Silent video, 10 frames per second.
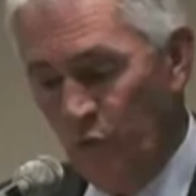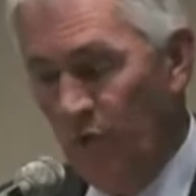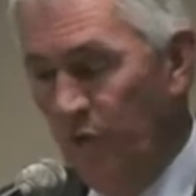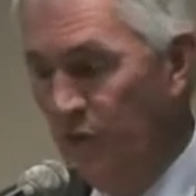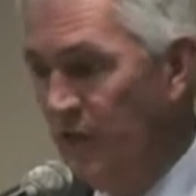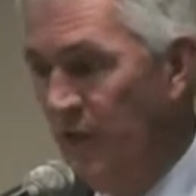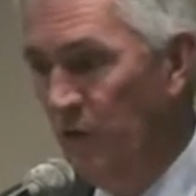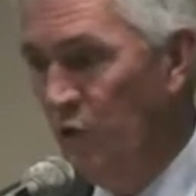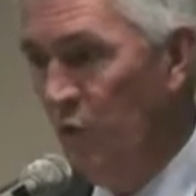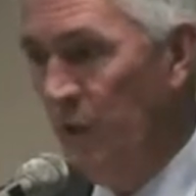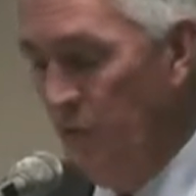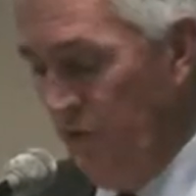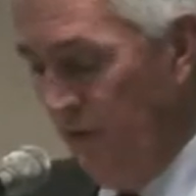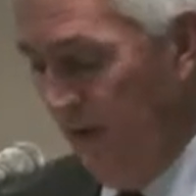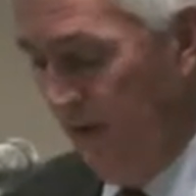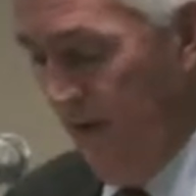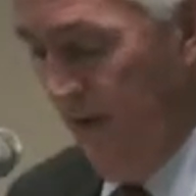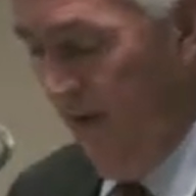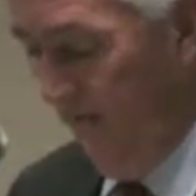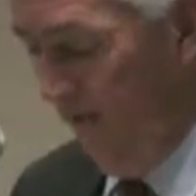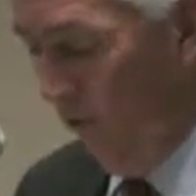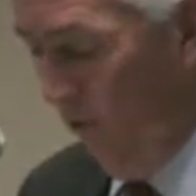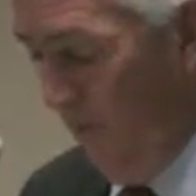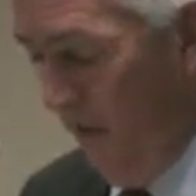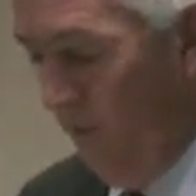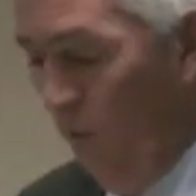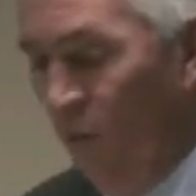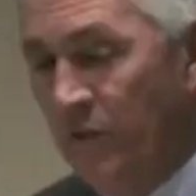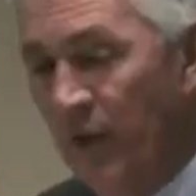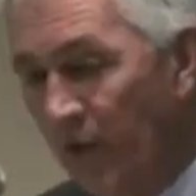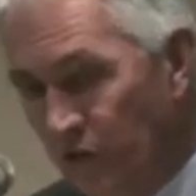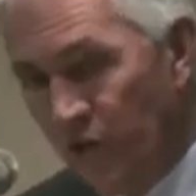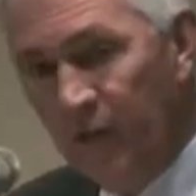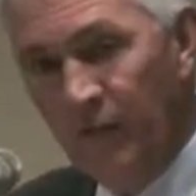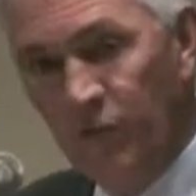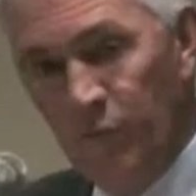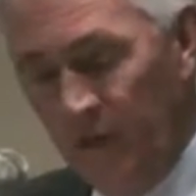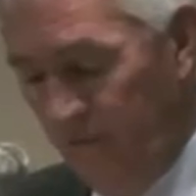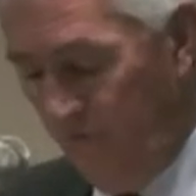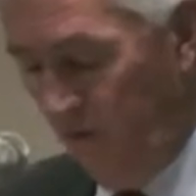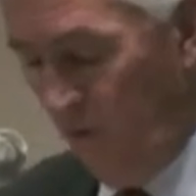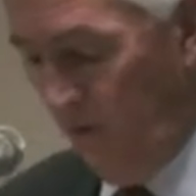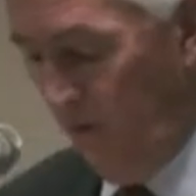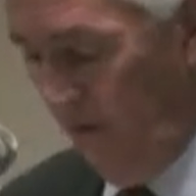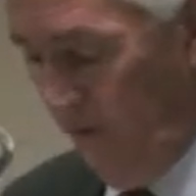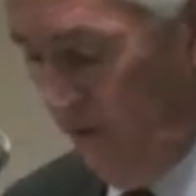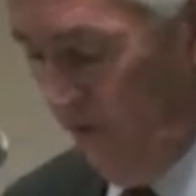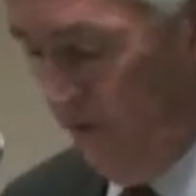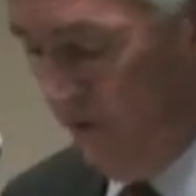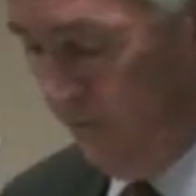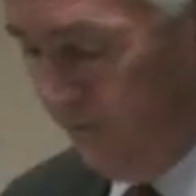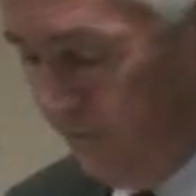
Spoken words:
where there's 10 or 20% federal money, but we still have to meet the federal regulations.